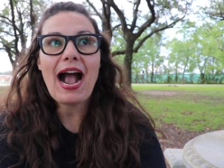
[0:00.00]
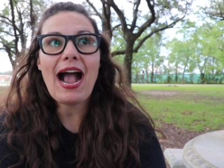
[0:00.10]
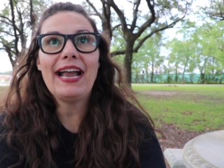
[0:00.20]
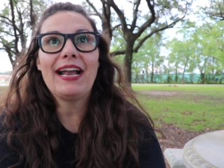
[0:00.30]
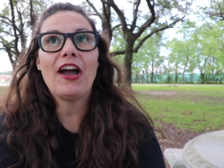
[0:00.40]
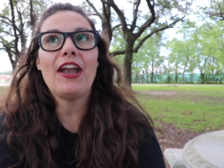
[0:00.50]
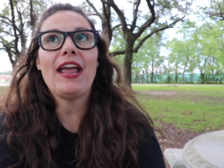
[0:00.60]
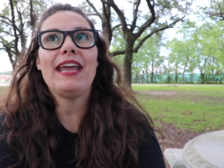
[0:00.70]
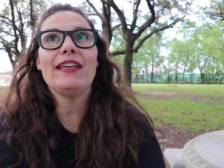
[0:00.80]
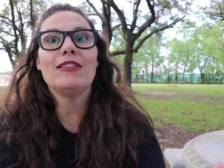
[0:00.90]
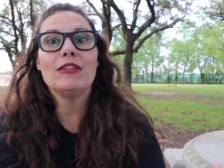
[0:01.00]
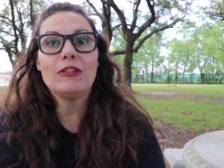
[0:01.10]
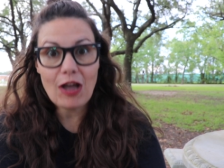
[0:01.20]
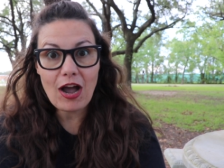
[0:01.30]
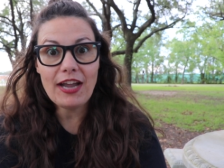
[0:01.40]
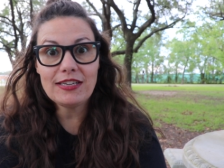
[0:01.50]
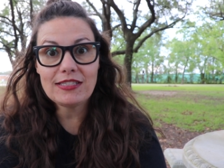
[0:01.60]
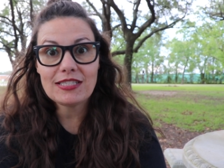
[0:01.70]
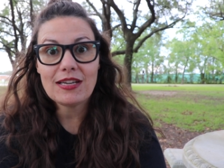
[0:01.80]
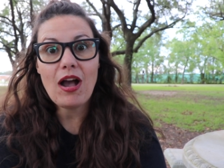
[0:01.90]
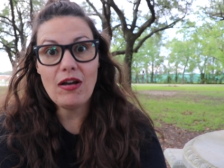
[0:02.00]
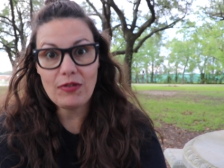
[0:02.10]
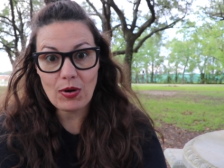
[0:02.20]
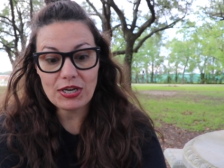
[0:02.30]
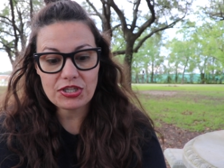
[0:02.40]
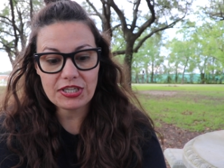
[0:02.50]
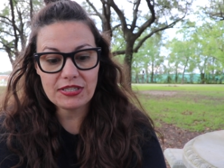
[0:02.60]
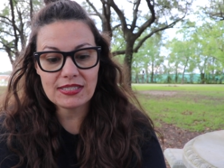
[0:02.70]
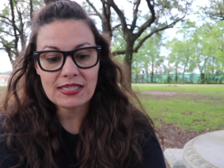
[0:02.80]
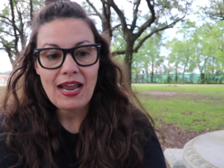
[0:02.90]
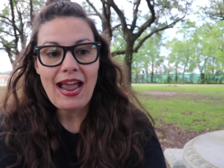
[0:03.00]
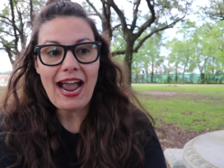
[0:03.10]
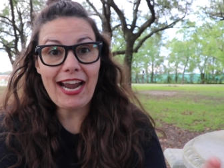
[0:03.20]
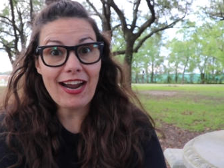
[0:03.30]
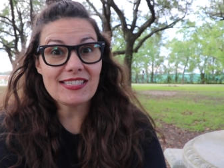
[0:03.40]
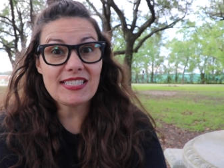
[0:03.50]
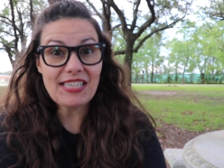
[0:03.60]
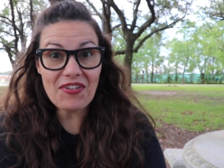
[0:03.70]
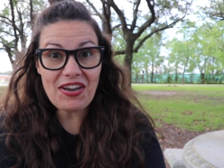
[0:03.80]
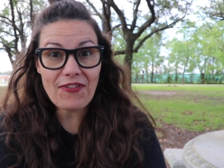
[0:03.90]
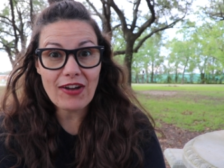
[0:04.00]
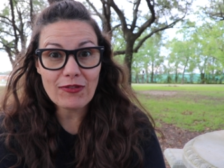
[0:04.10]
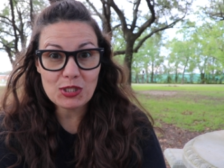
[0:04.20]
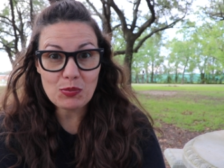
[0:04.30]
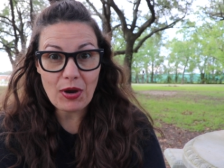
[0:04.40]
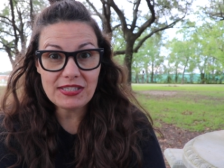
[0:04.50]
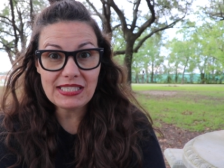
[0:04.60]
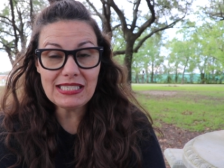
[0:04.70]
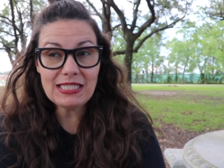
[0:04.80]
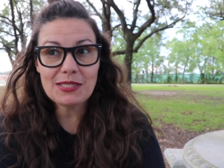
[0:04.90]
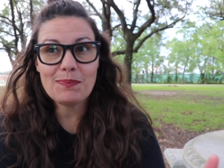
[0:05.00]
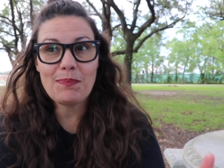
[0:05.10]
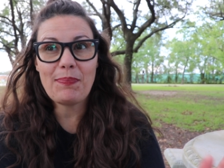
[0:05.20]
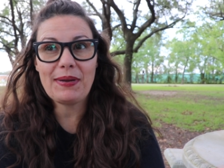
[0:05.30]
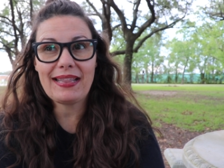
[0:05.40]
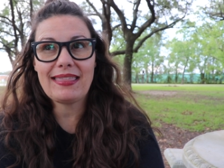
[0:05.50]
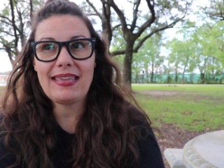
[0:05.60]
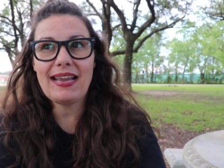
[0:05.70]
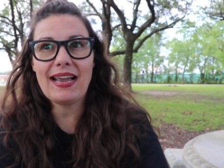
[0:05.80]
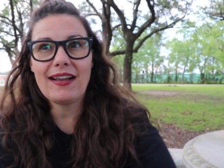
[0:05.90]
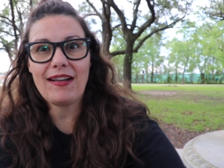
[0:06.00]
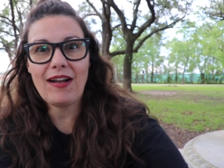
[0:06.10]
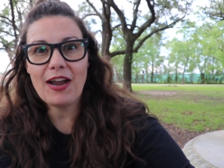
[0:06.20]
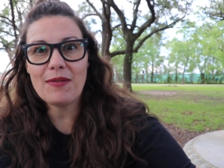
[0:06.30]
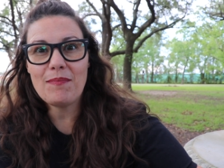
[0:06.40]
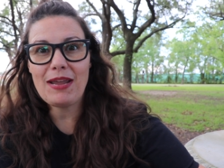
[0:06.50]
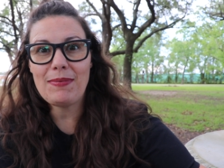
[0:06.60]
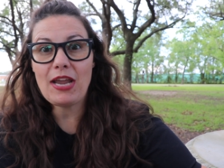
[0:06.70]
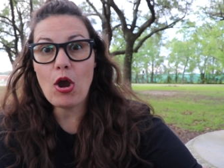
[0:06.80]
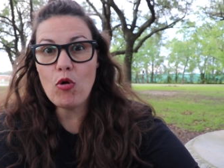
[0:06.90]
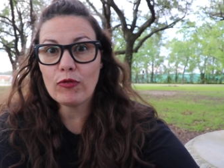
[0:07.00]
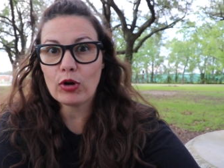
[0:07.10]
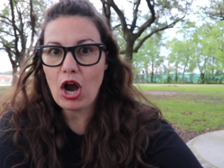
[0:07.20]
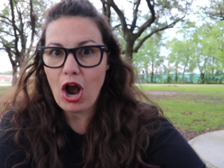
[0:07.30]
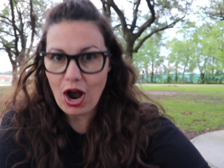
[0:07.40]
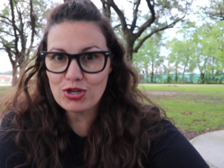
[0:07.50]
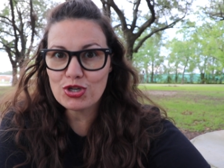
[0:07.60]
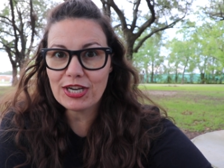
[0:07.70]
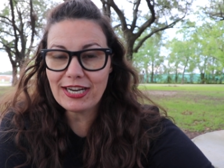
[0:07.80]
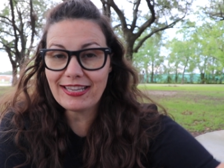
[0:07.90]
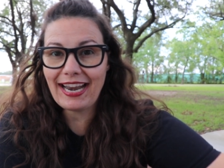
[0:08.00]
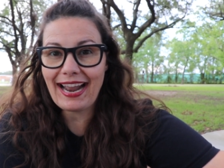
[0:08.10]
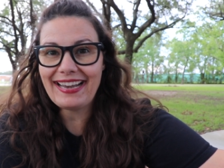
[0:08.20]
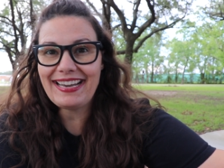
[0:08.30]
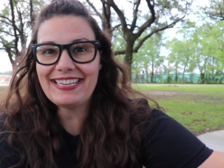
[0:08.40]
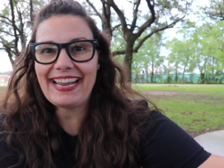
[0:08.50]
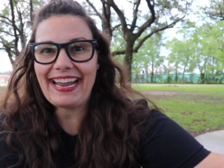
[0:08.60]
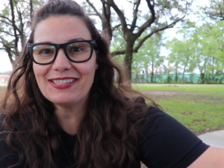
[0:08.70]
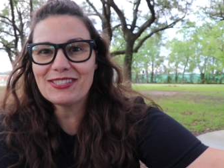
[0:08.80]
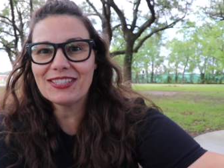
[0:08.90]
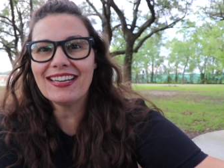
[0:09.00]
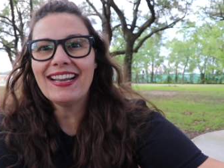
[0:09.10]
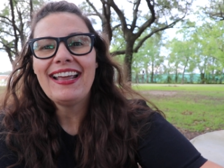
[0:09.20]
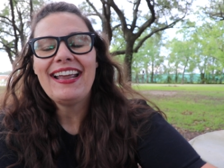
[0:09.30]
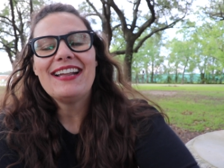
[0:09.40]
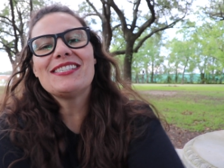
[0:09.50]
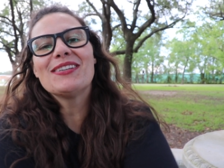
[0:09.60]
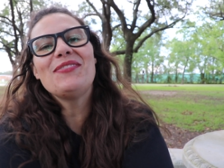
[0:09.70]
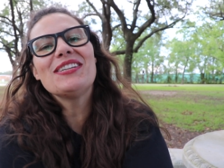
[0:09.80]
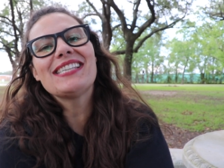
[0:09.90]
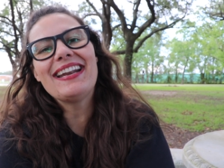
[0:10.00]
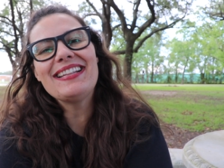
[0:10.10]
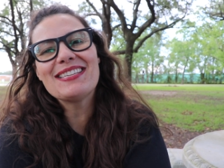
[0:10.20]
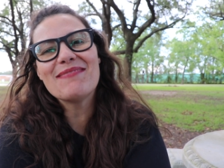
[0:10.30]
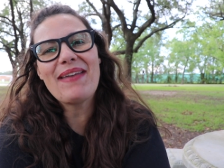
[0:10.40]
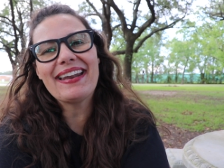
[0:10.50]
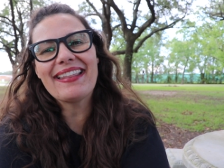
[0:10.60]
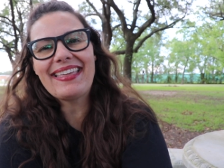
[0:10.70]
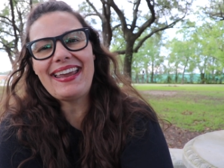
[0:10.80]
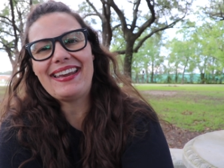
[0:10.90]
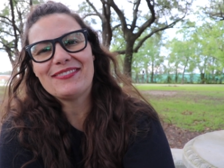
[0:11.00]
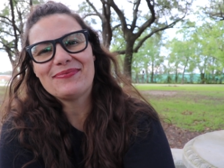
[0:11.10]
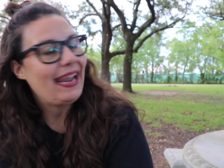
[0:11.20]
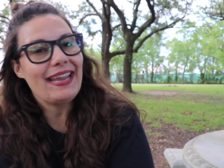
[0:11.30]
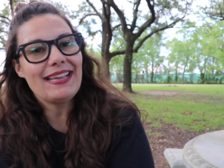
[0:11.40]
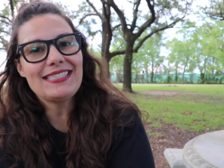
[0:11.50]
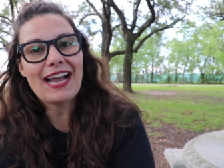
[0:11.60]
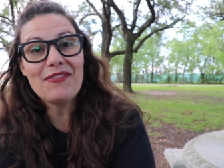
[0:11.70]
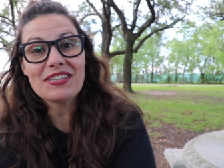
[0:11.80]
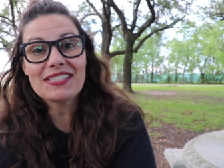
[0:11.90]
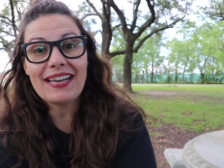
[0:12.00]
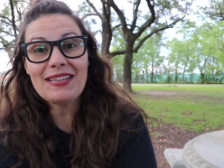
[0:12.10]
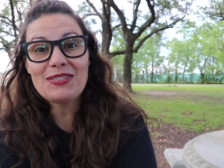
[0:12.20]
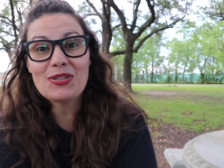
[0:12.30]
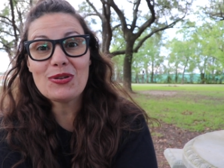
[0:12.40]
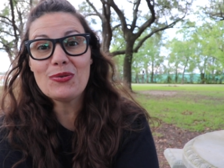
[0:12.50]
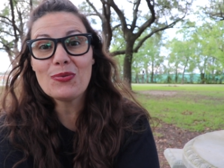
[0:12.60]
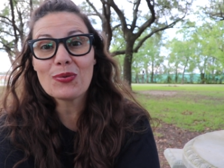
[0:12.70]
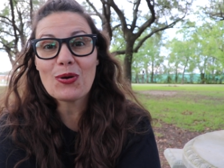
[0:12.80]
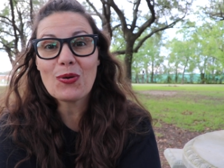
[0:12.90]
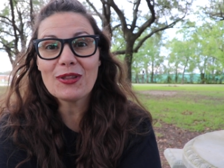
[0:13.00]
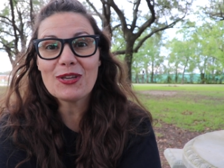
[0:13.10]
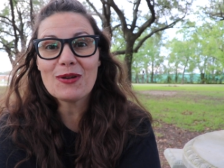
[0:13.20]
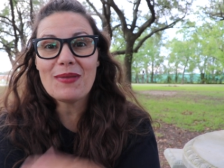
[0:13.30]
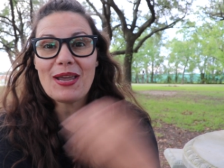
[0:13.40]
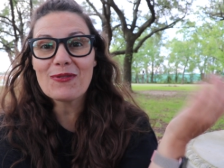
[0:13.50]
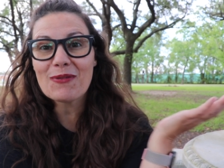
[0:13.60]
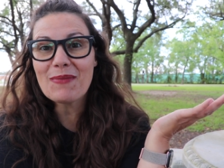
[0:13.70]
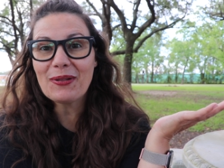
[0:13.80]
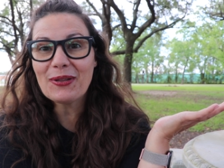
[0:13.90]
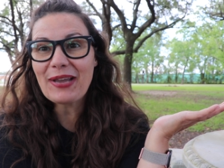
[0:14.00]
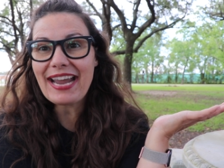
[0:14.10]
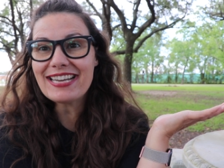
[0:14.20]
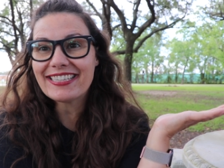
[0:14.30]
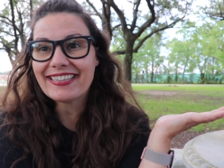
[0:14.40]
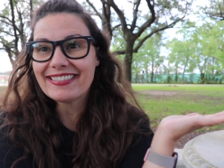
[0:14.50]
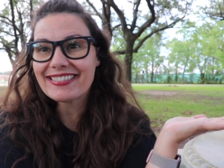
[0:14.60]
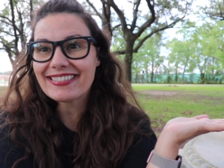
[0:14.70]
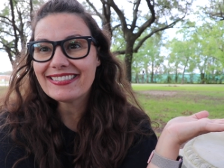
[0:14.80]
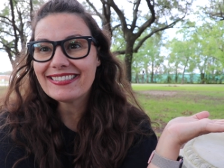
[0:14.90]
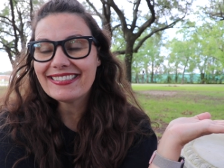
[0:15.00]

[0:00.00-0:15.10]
I got a lot of questions. I got seventy-five responses, but I think I got maybe over a hundred that I need to answer, and so I've decided to make it a thing, and I've decided to record them in remote locations.